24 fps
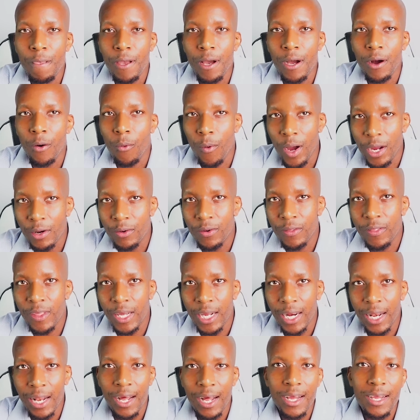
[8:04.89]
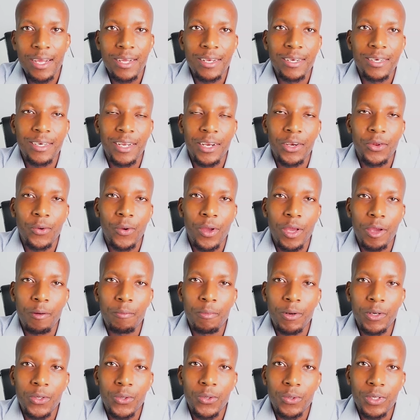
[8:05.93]
worked with a client, and you're
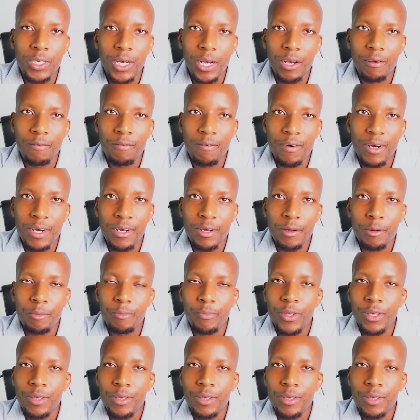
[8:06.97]
able to deliver